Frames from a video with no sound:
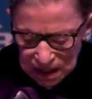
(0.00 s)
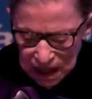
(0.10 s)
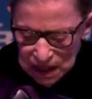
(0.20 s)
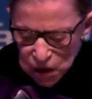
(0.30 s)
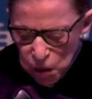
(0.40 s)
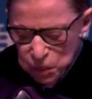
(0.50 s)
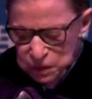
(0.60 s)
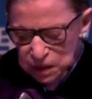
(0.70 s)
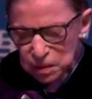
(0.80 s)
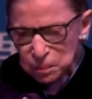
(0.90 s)
and hoped
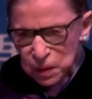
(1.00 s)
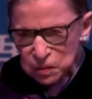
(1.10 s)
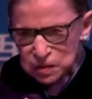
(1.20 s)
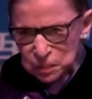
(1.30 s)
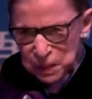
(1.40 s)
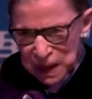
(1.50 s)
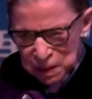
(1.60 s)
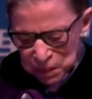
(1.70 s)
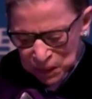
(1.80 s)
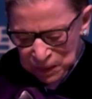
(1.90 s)
to compose a
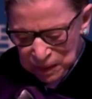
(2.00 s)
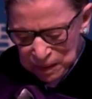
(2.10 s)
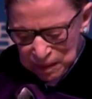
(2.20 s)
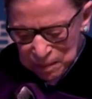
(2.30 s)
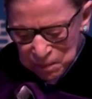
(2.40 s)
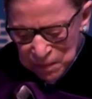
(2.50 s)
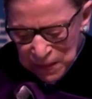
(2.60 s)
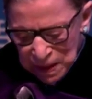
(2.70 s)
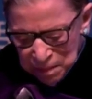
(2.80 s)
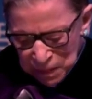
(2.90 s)
paper
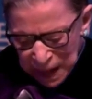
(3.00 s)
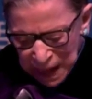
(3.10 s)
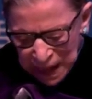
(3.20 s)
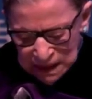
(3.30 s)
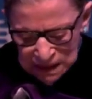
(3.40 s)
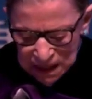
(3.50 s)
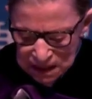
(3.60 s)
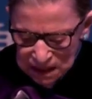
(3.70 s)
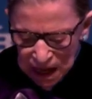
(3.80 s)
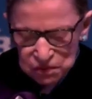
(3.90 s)
by
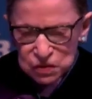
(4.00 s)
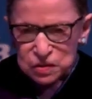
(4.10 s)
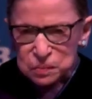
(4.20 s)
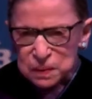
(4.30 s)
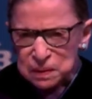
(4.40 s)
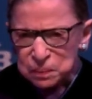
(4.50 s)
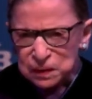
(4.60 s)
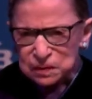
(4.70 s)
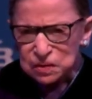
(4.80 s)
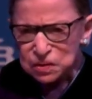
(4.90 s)
asking diverse
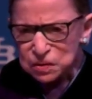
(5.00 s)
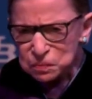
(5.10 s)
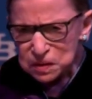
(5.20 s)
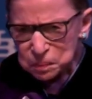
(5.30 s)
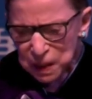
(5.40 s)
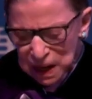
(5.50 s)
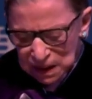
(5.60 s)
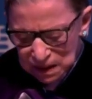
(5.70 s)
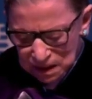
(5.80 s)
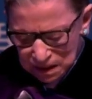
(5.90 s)
people to
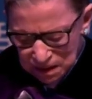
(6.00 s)
respond.